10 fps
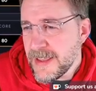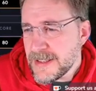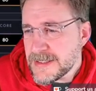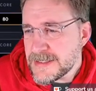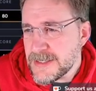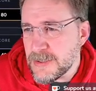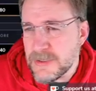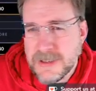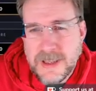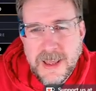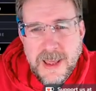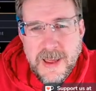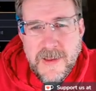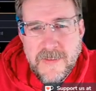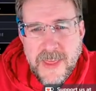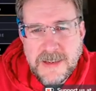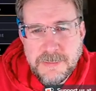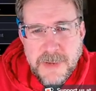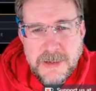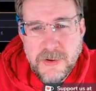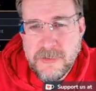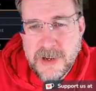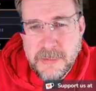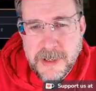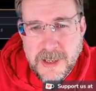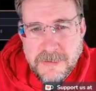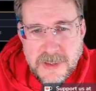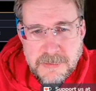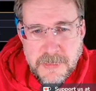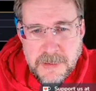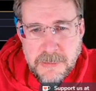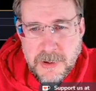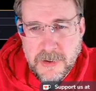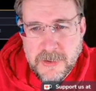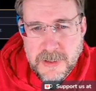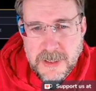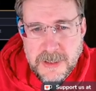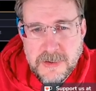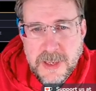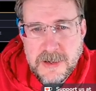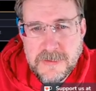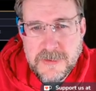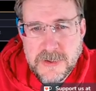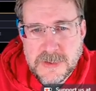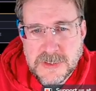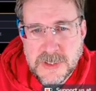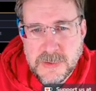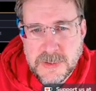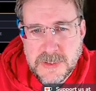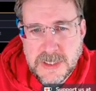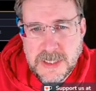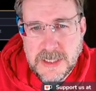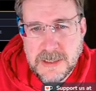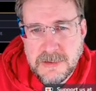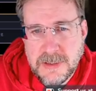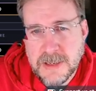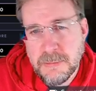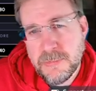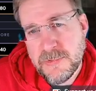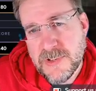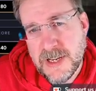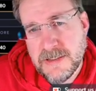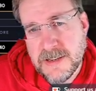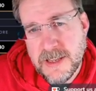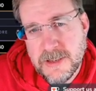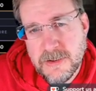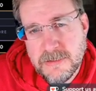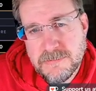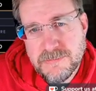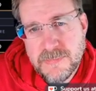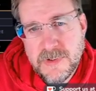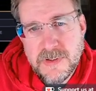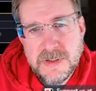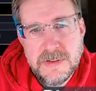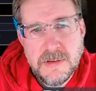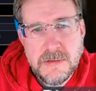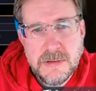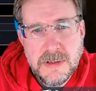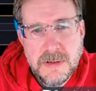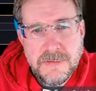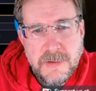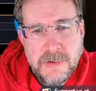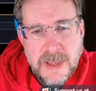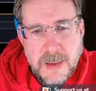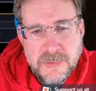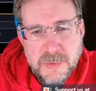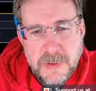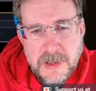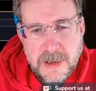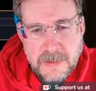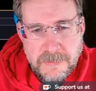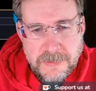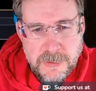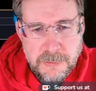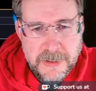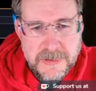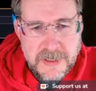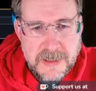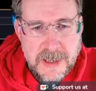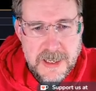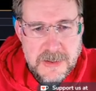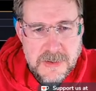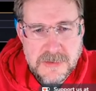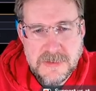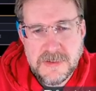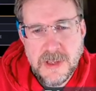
So that might already be enough. That might be all you need. You can, of course, go into here and you can select an icon. So Foundry comes with a few built-in icons.